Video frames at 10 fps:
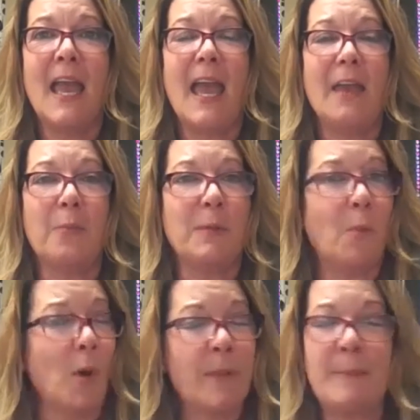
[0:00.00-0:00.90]
And when
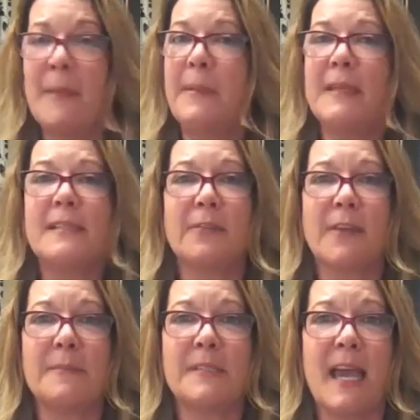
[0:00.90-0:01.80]
more PPP stuff comes